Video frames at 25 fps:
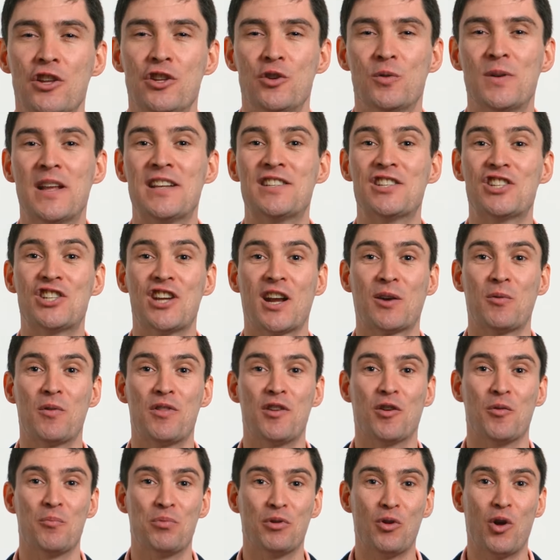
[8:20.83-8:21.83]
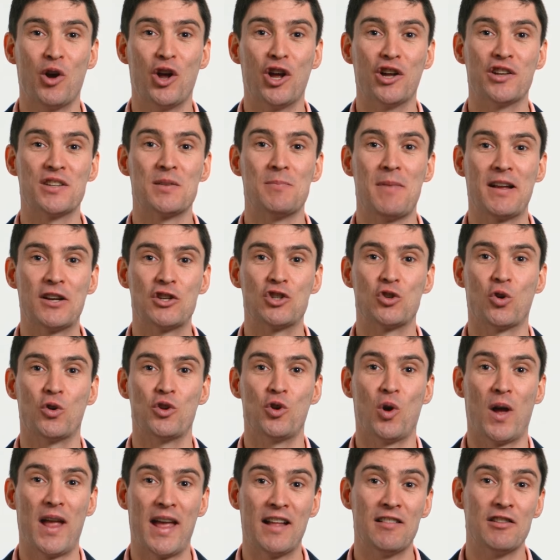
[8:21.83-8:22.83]
You'll need to check with your employer to make sure
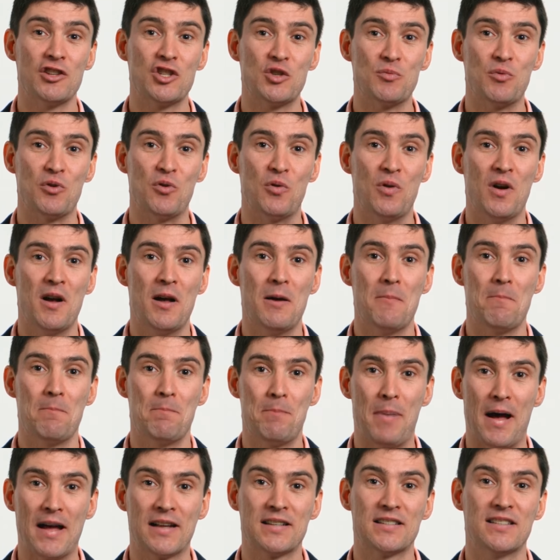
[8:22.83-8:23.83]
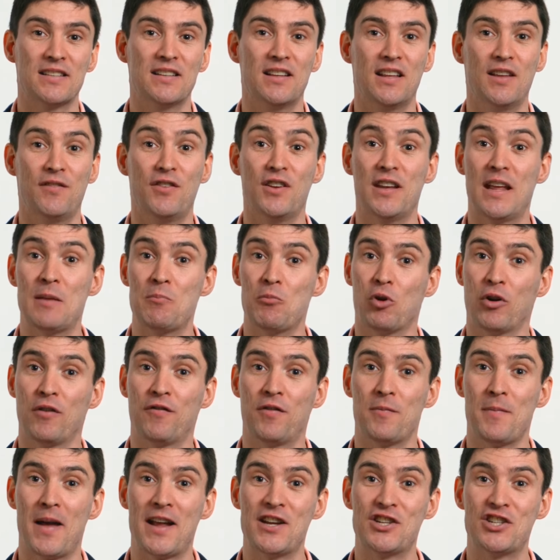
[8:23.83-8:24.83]
you're eligible, but if you need more
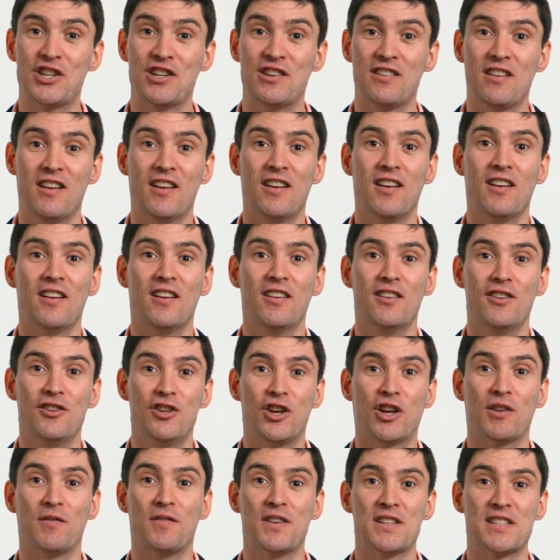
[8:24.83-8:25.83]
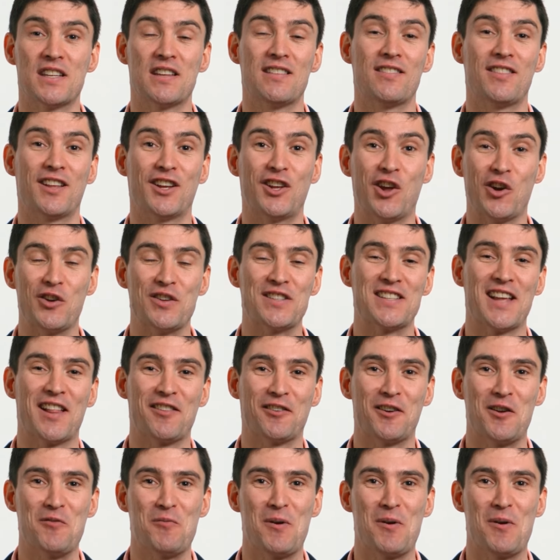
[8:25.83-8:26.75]
information, you can visit the GoSalary